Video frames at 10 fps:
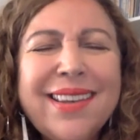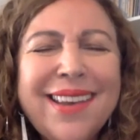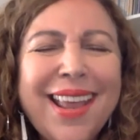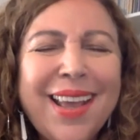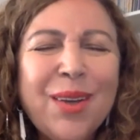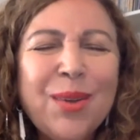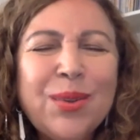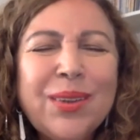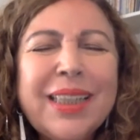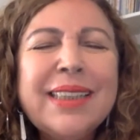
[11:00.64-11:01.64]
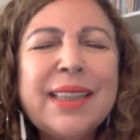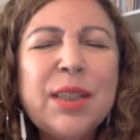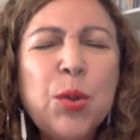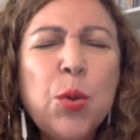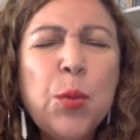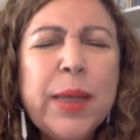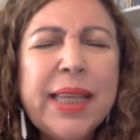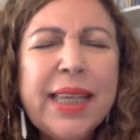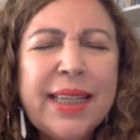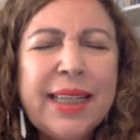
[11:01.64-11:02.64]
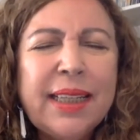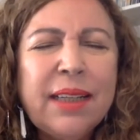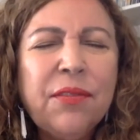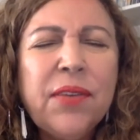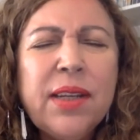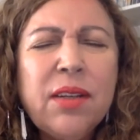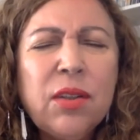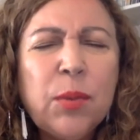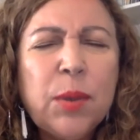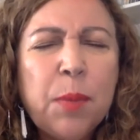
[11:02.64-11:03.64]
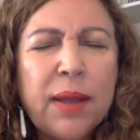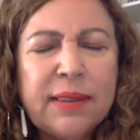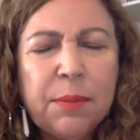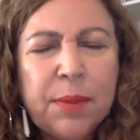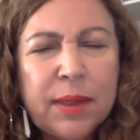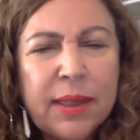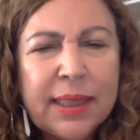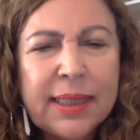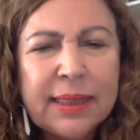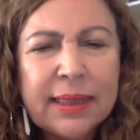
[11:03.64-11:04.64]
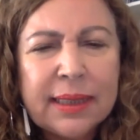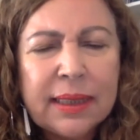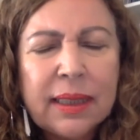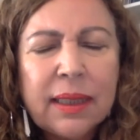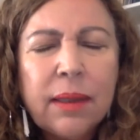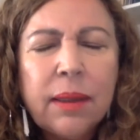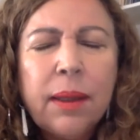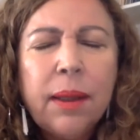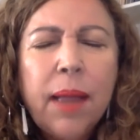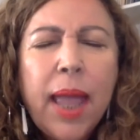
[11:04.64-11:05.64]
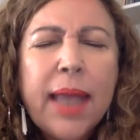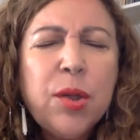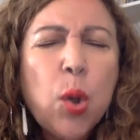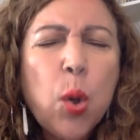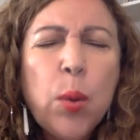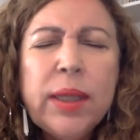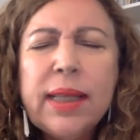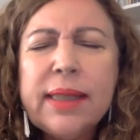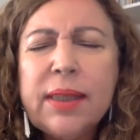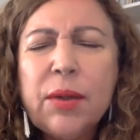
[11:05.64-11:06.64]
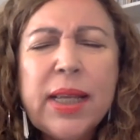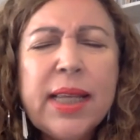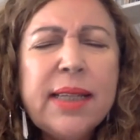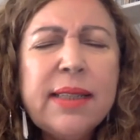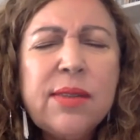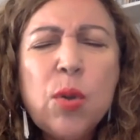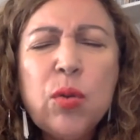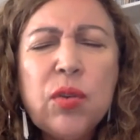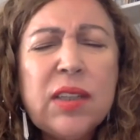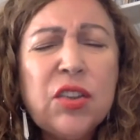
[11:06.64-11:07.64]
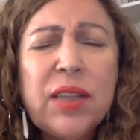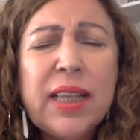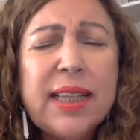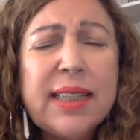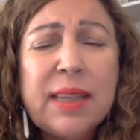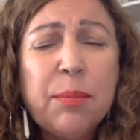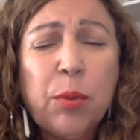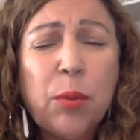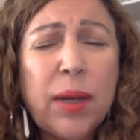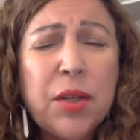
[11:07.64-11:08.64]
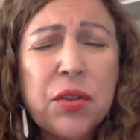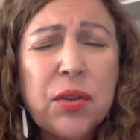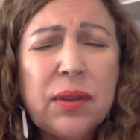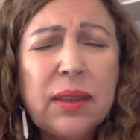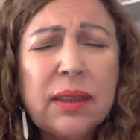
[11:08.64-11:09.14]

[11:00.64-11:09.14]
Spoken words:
now is a new beginning filled with possibilities. And knowing that there is no such thing as separation,